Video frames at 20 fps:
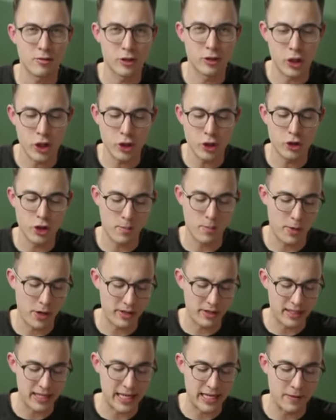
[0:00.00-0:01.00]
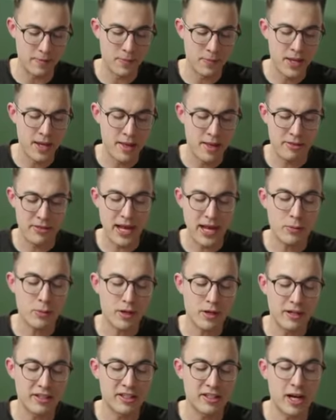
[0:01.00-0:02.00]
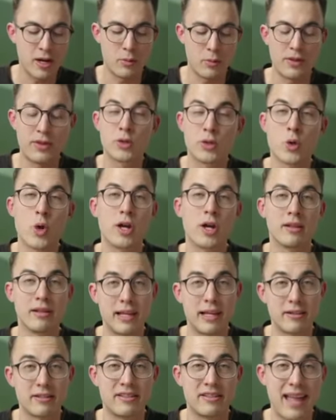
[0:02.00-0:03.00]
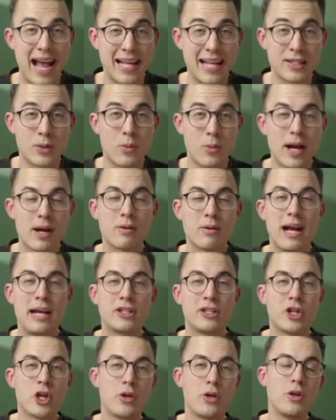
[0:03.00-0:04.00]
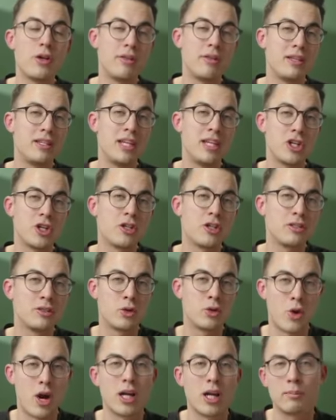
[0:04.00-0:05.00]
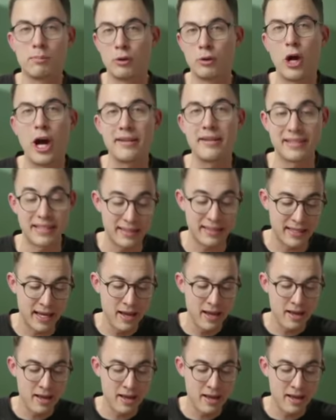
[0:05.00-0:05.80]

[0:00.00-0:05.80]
huge component here. Then we're gonna start with drawing letters. That's where I show you the digital drawing process,